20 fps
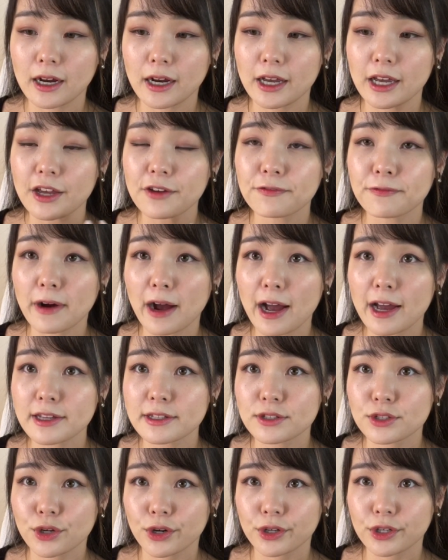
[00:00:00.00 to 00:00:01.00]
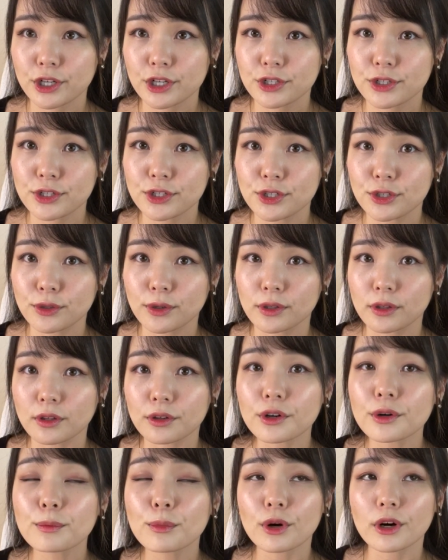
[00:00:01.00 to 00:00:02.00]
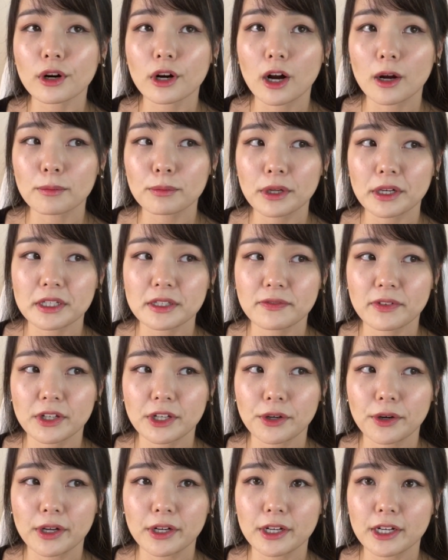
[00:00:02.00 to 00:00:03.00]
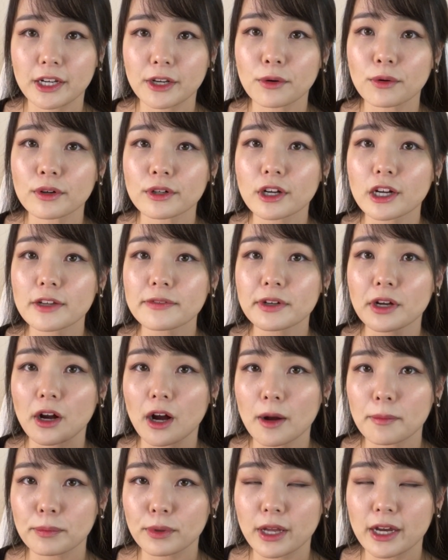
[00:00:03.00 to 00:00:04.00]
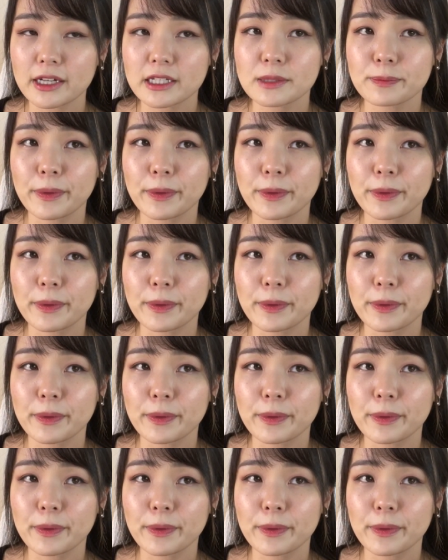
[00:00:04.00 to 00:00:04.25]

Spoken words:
If I started to do a little more complex video editing, or not even complex,